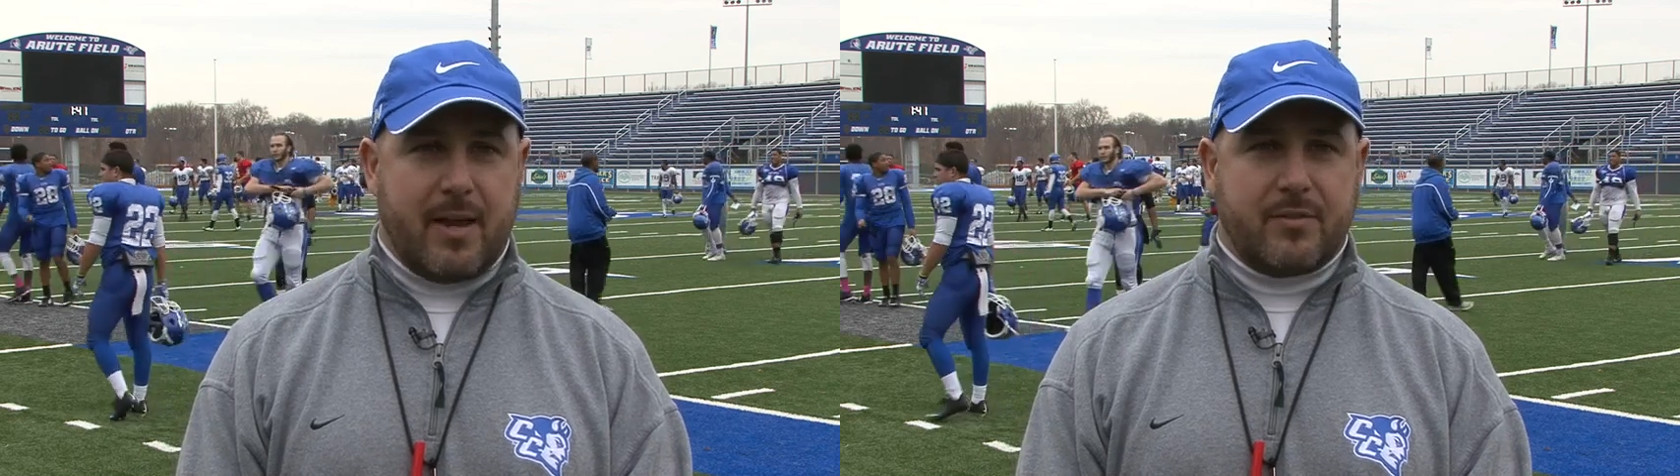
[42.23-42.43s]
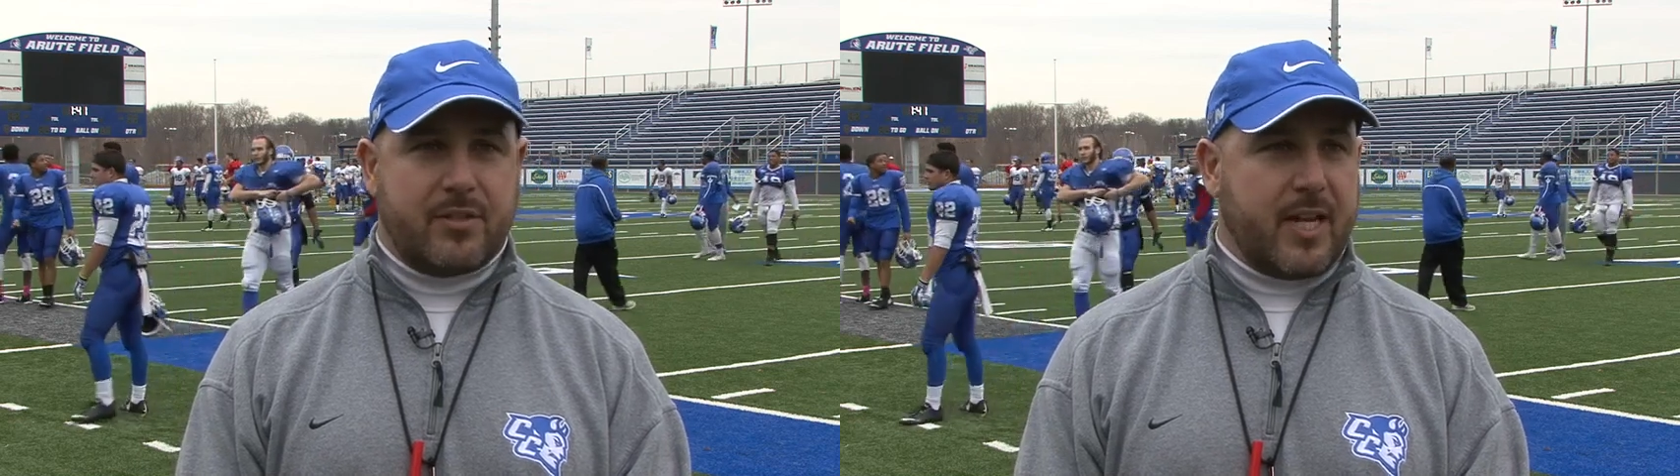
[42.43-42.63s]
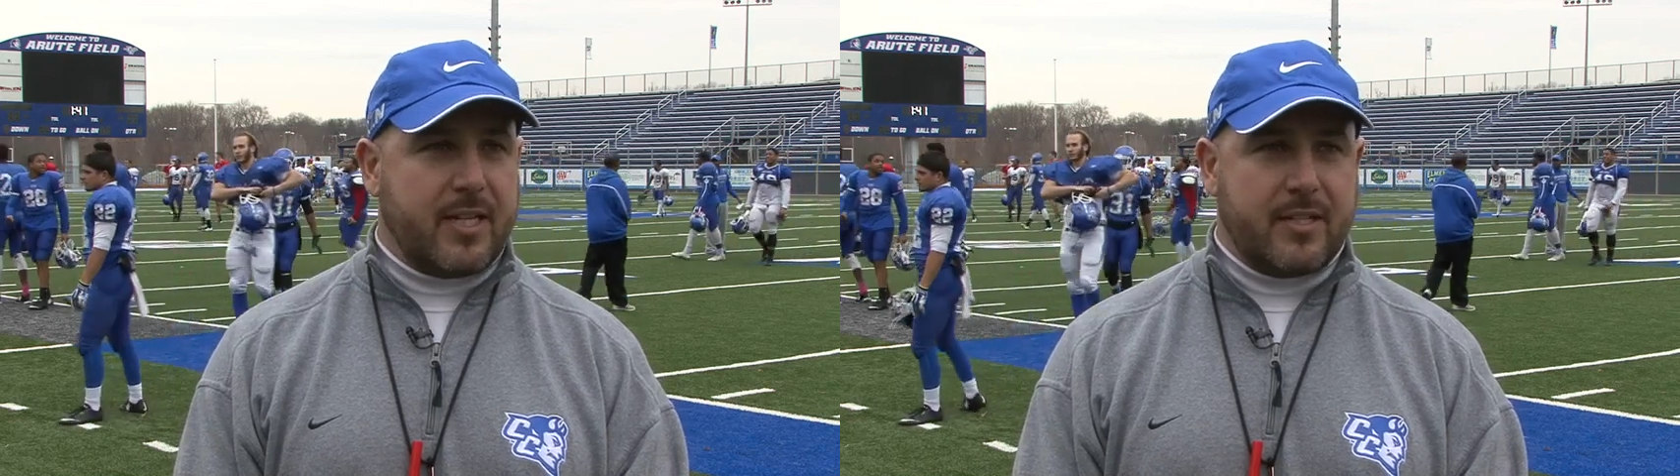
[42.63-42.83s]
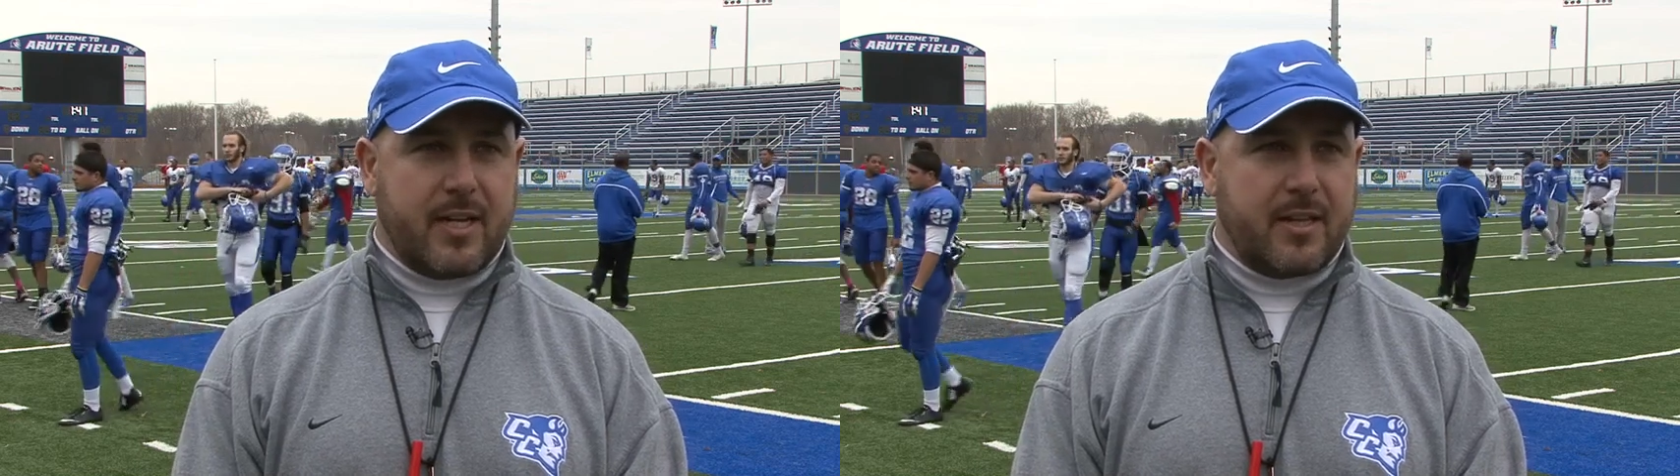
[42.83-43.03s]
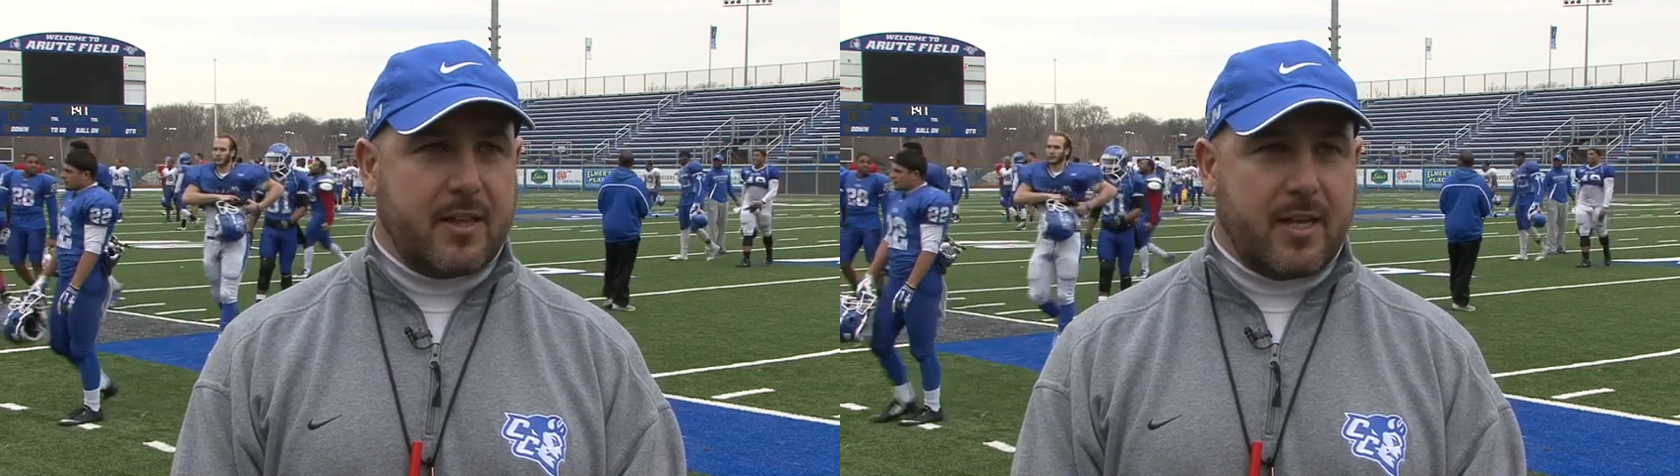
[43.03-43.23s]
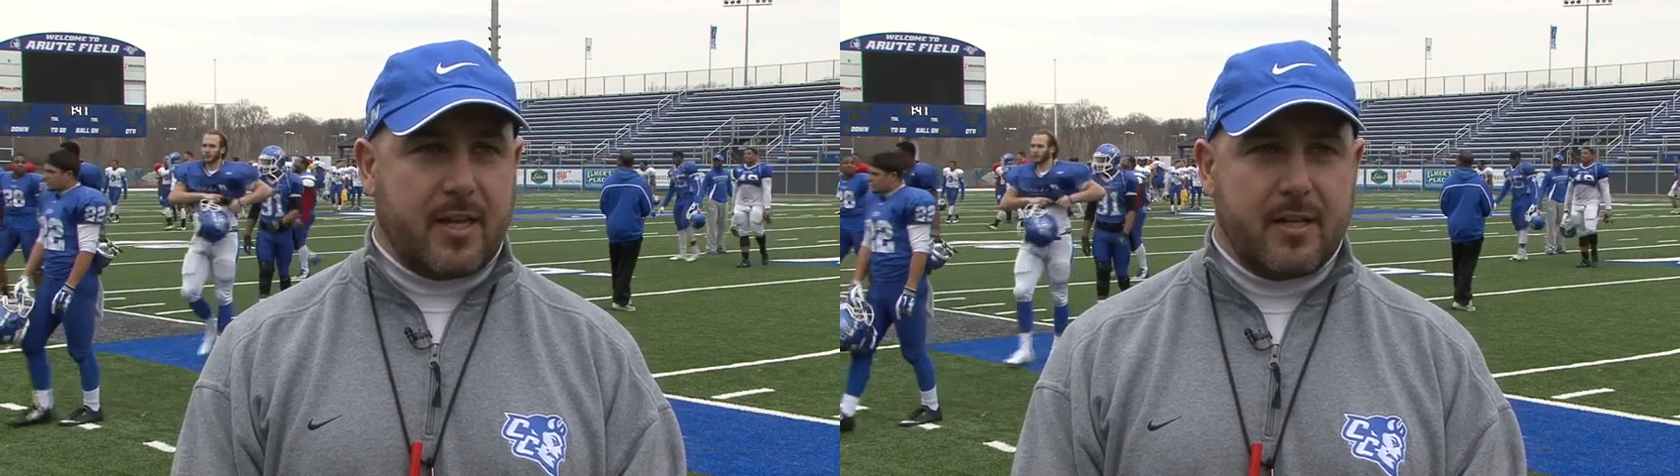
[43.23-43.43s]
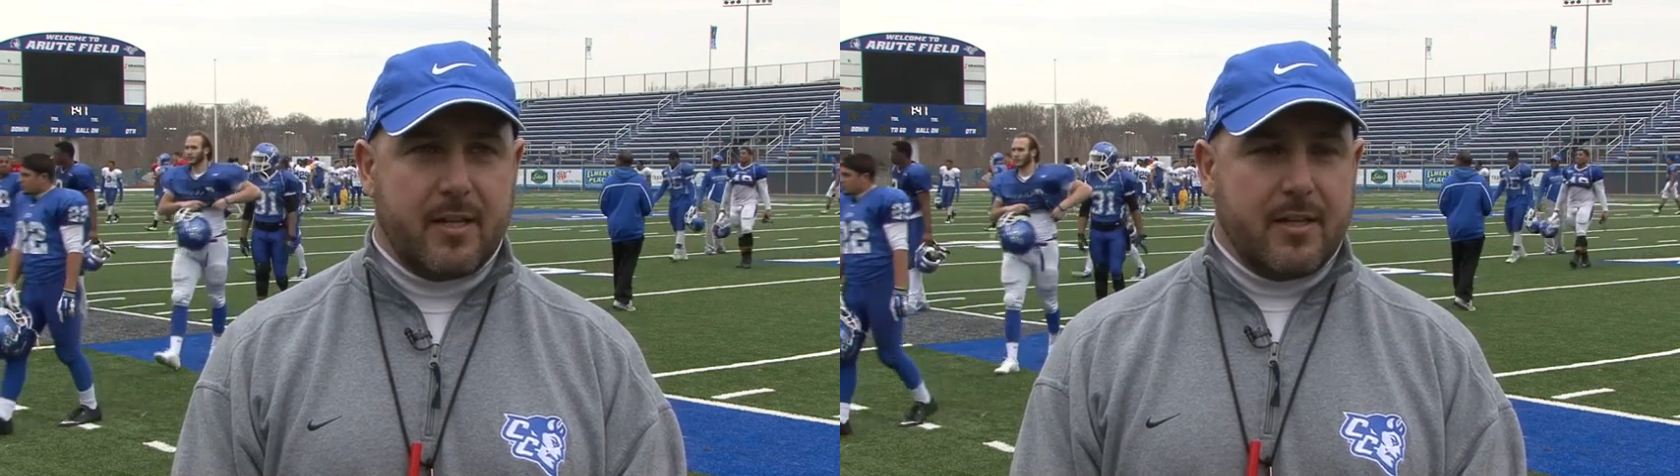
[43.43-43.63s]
We haven't changed anything.